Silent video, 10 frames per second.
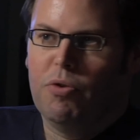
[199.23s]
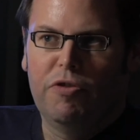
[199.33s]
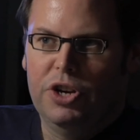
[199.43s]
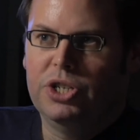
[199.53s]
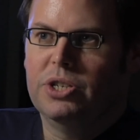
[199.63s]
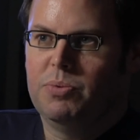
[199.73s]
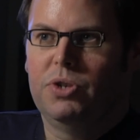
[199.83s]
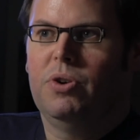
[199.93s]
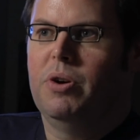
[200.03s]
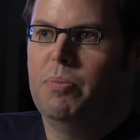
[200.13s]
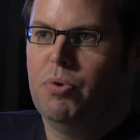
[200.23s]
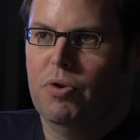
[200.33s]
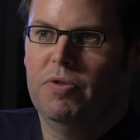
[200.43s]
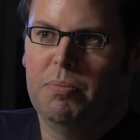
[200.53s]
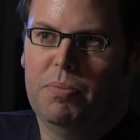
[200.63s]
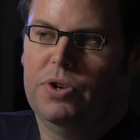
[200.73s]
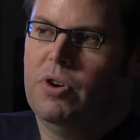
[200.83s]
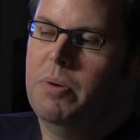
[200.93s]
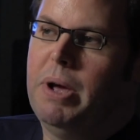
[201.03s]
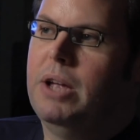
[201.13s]
revisions. We're trying to improve them. We're
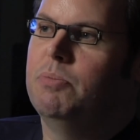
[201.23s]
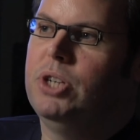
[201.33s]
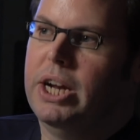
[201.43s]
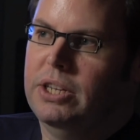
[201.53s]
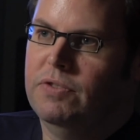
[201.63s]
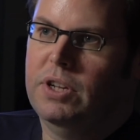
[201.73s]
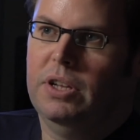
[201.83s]
trying to make objectives